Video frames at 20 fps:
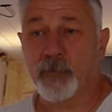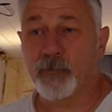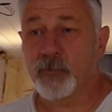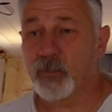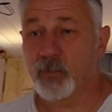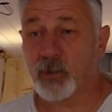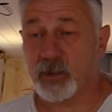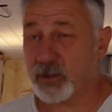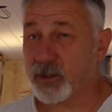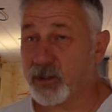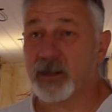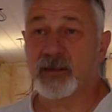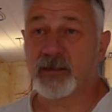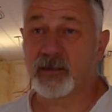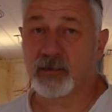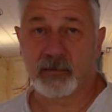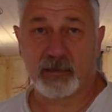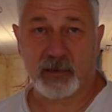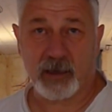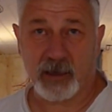which is
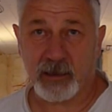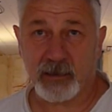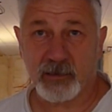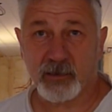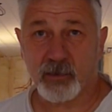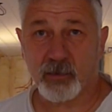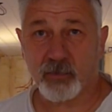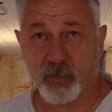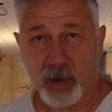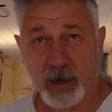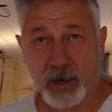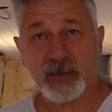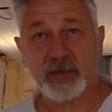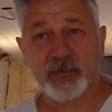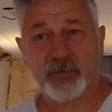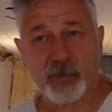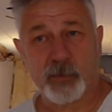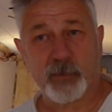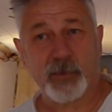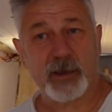great
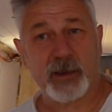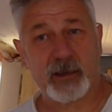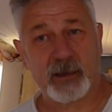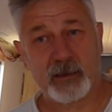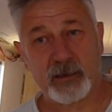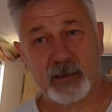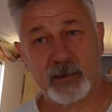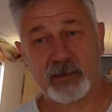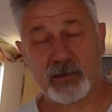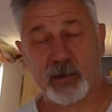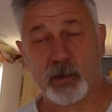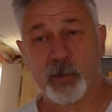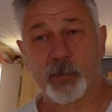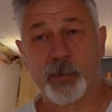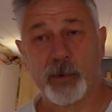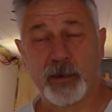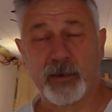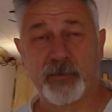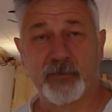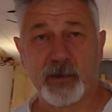from a solar
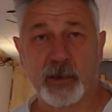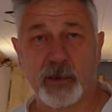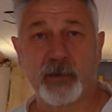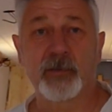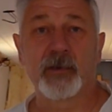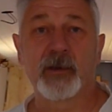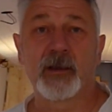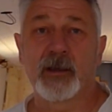point of view.